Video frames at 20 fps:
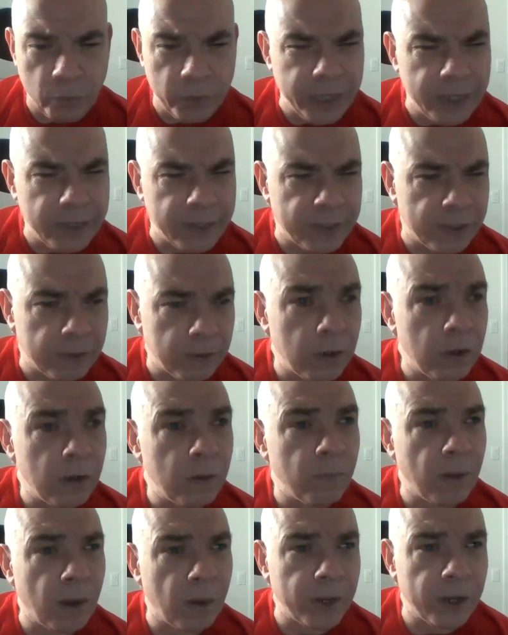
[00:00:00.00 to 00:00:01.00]
weeks,
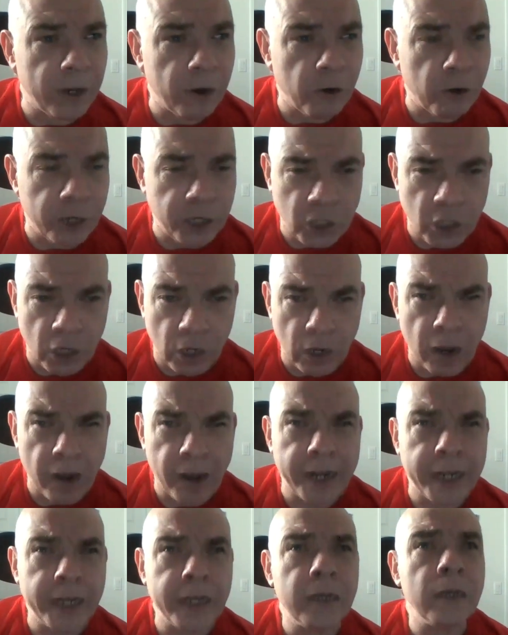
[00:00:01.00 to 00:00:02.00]
probably early
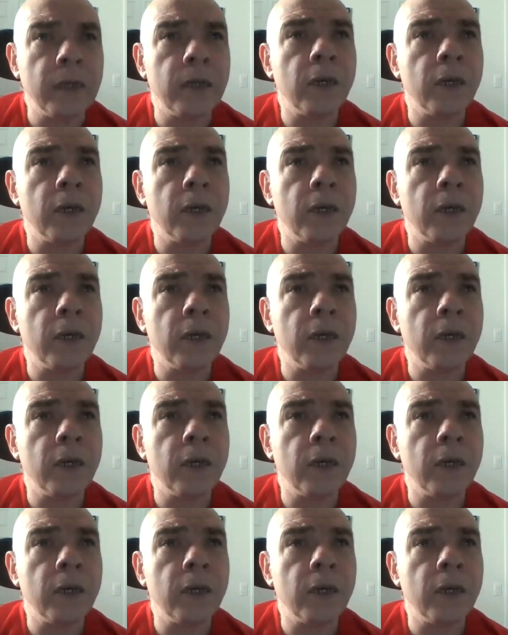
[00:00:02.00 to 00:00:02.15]
July.